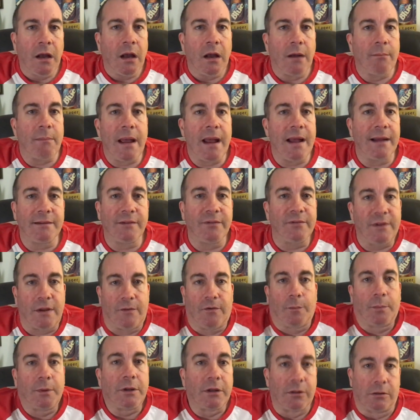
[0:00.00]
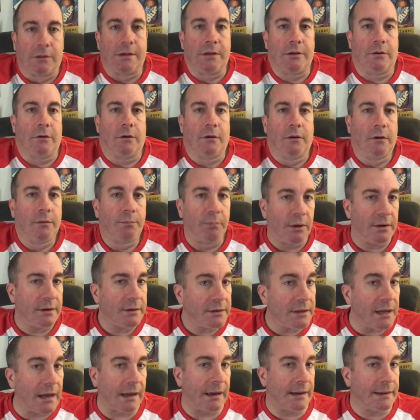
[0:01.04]
My hands have never been cleaner. But
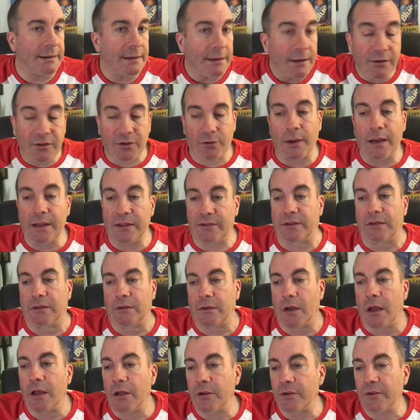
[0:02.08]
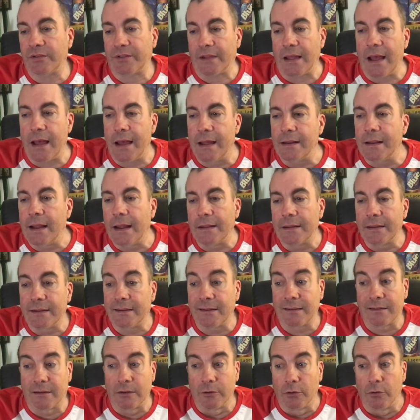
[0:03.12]
yeah, it's crazy. I understand. And this
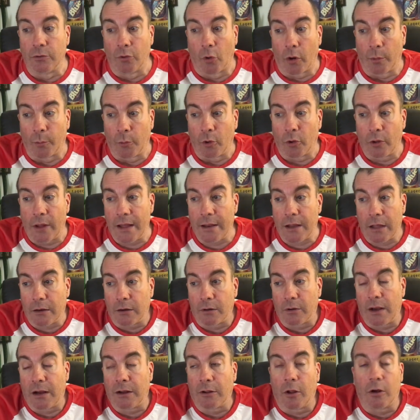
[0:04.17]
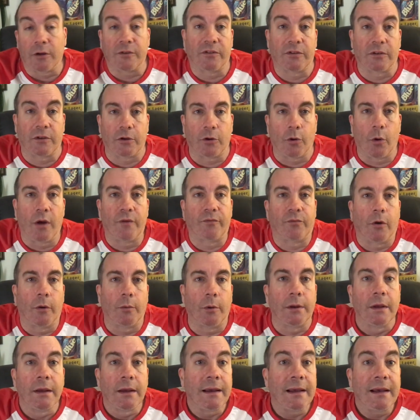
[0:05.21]
is the new normal. And I don't know how long this is going to go on for.
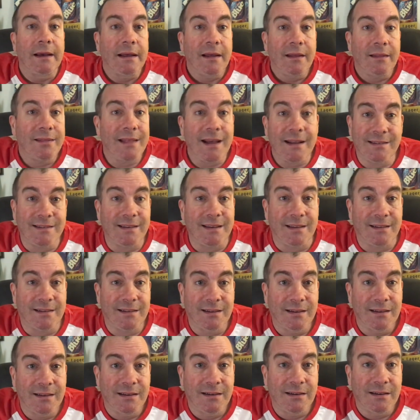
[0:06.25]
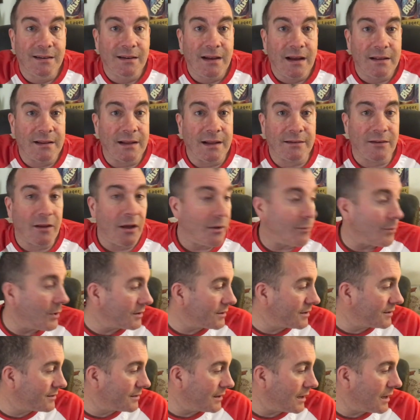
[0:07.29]
But that's it. That's all I want
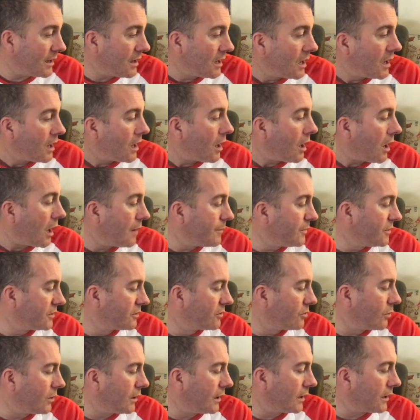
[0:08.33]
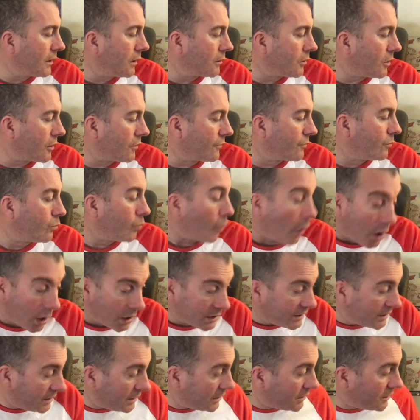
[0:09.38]
to say. I've been doing a lot of
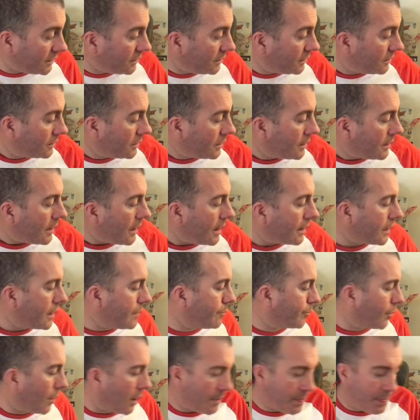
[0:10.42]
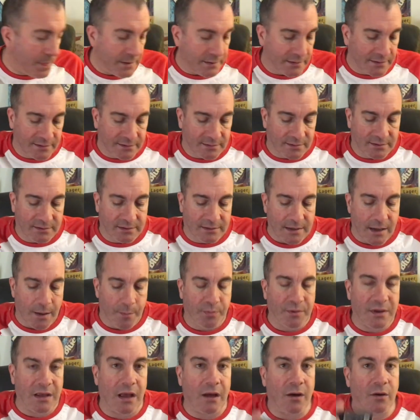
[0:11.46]
walking. And I bought this
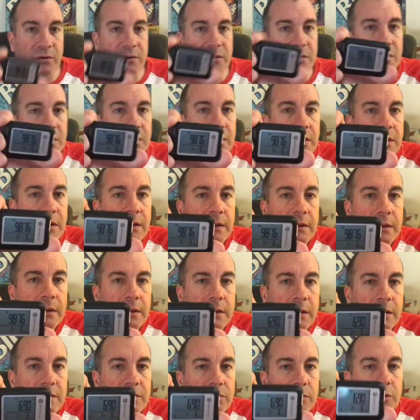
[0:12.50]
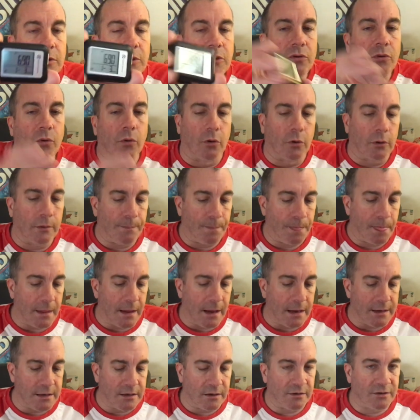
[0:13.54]
step counter. It's really cool. I
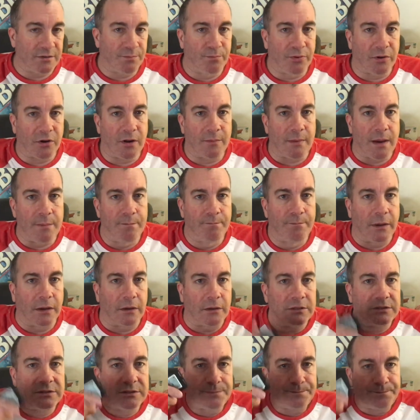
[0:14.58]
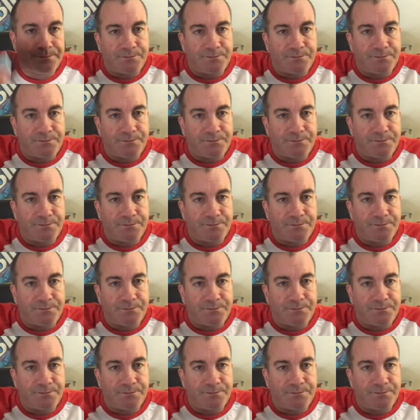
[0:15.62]
mean, I just put it on my belt.